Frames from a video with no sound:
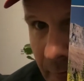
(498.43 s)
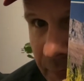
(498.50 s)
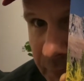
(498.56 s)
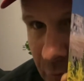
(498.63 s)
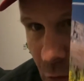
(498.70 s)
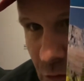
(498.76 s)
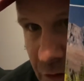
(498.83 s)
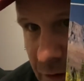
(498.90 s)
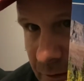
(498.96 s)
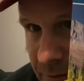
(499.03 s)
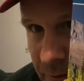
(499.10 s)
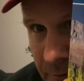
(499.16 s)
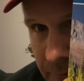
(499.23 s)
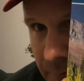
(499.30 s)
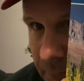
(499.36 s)

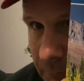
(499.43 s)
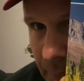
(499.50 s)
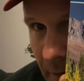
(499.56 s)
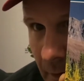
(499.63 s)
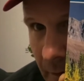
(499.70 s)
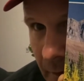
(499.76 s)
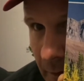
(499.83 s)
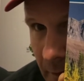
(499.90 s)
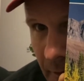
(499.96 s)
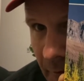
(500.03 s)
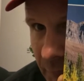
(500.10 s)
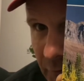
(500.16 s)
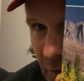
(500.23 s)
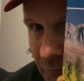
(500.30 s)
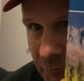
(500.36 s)
Fuji,
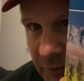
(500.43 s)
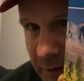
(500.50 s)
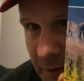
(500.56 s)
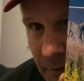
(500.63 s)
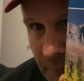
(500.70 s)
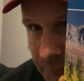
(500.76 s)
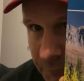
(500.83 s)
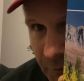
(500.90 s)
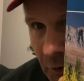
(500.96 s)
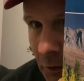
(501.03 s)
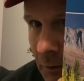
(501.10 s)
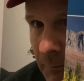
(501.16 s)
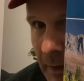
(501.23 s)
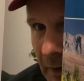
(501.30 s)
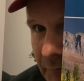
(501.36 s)
Velvia
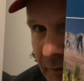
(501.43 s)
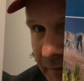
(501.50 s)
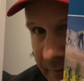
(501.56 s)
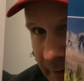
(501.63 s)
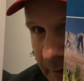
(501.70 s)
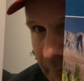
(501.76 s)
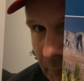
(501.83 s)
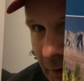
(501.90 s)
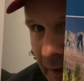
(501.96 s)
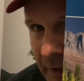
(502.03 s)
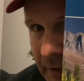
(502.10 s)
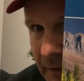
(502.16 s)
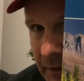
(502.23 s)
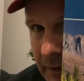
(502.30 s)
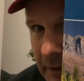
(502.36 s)
film, everything, right?